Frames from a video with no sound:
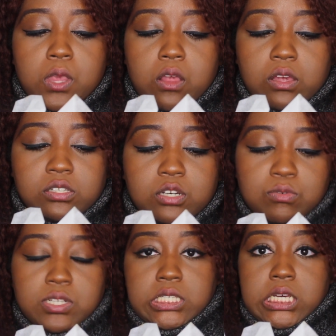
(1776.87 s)
Like I said,
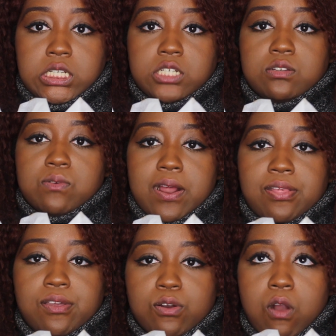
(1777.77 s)
we're in the section
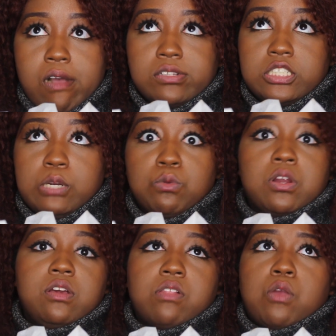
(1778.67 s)
directly across, and we're
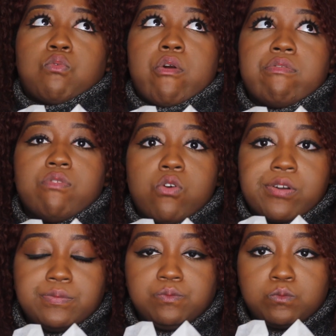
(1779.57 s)
in like row
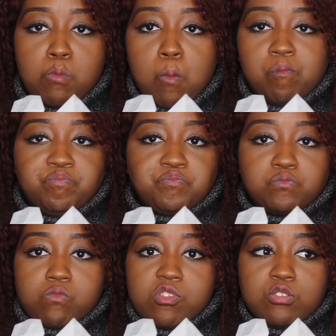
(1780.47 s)
4.
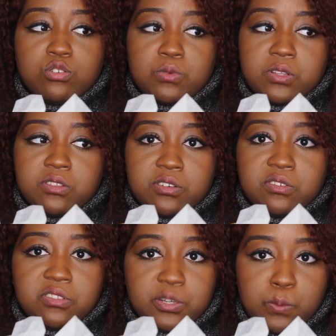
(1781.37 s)
So we're
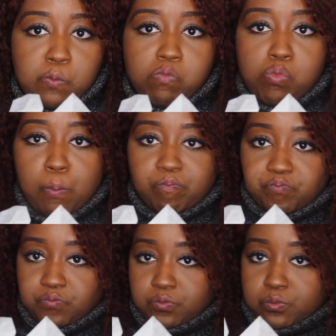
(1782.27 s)
literally
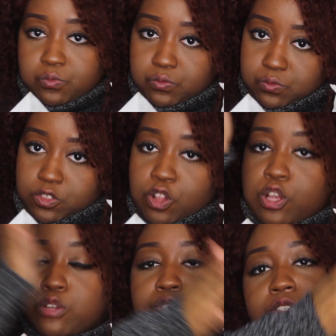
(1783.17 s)

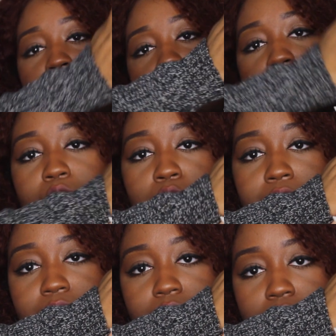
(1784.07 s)
closer to the floor
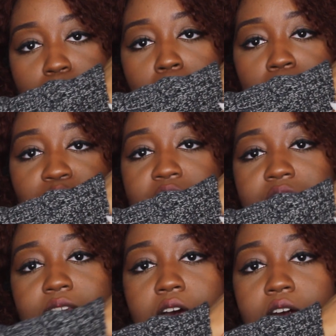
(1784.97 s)

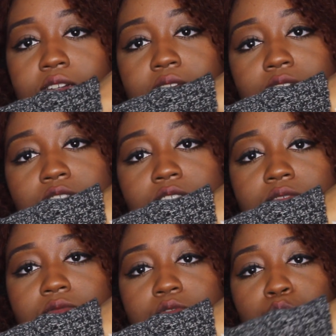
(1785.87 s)
in our
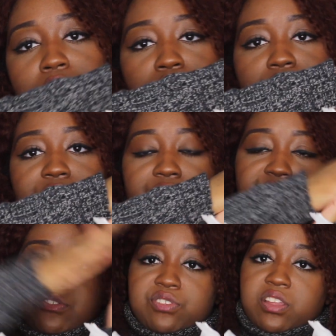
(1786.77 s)
section, 100
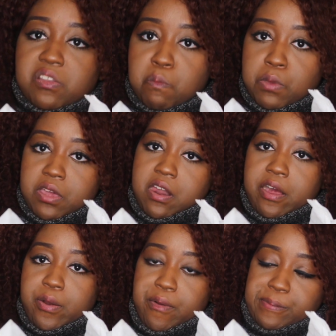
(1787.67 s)
section, than being
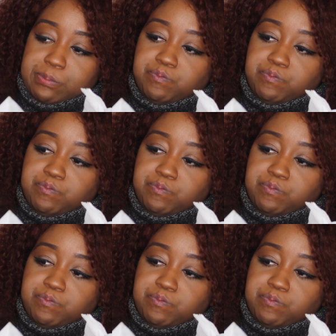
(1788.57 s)
higher up.